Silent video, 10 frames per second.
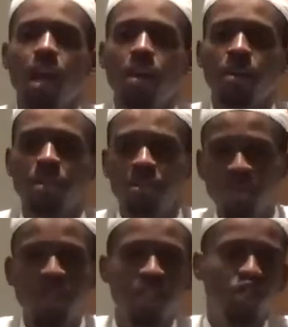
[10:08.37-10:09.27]
out, and you do
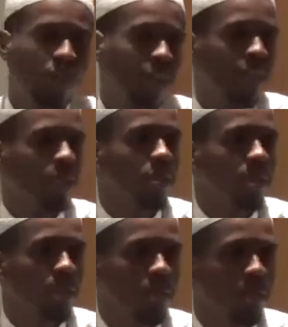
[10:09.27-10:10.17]
need to train.
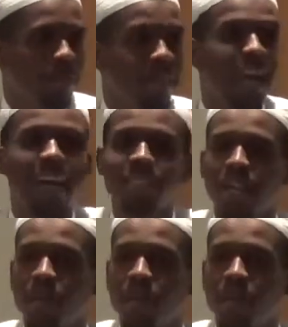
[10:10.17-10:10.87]
But it has to